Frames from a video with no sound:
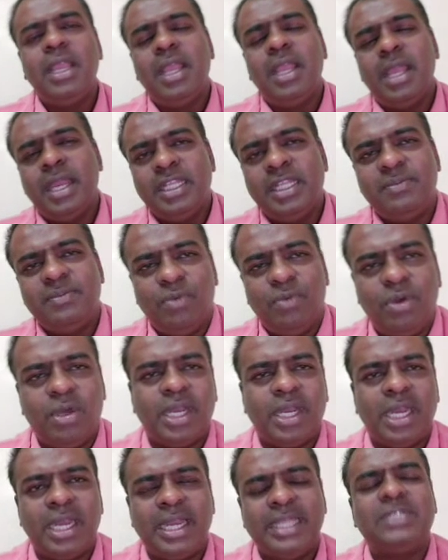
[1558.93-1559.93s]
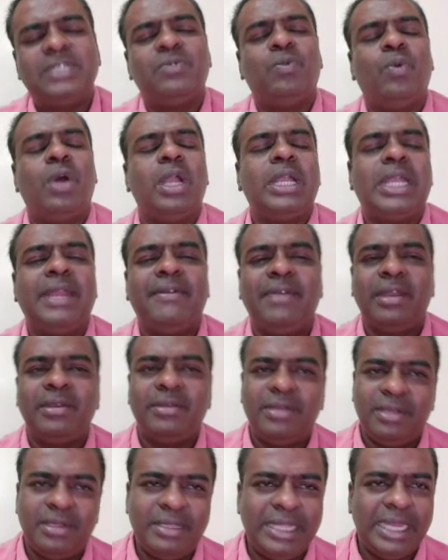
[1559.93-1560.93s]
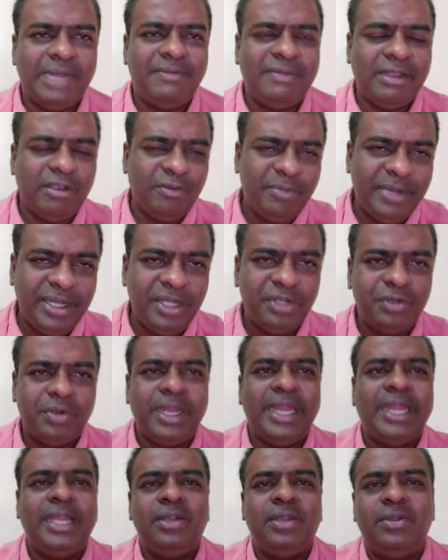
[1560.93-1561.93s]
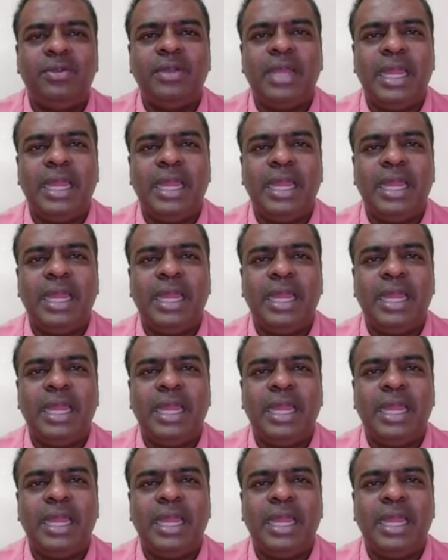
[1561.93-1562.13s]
It is more or less whatever that we have been trying to